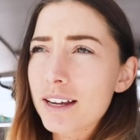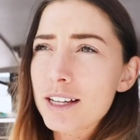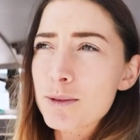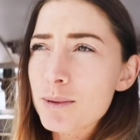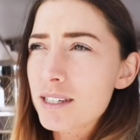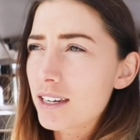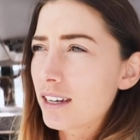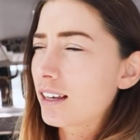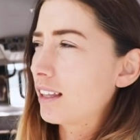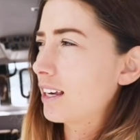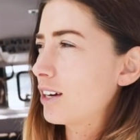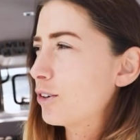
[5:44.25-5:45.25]
here is
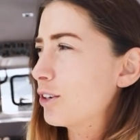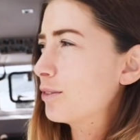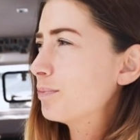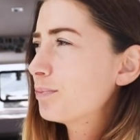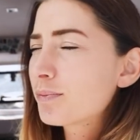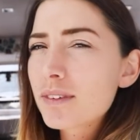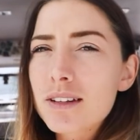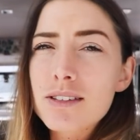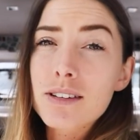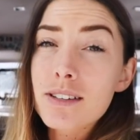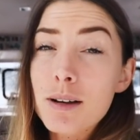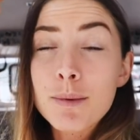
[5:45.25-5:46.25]
particularly good.
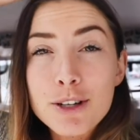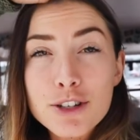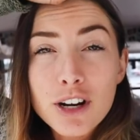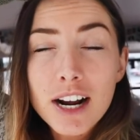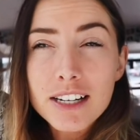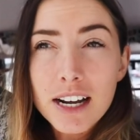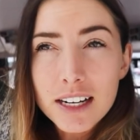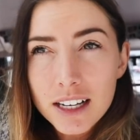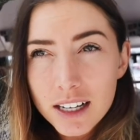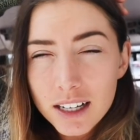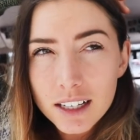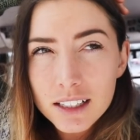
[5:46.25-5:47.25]
So someone has dragged
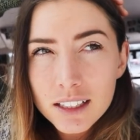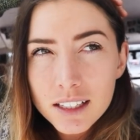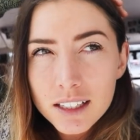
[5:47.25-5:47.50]
anchor,